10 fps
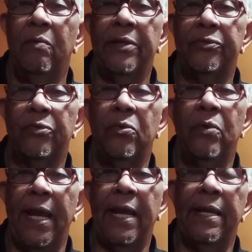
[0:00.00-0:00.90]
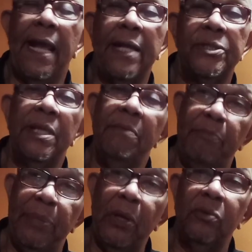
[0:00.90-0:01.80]
went through and actually
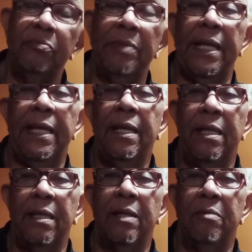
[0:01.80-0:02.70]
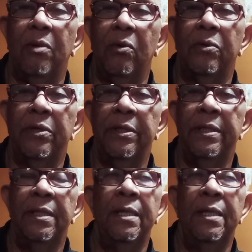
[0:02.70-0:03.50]
built me another motor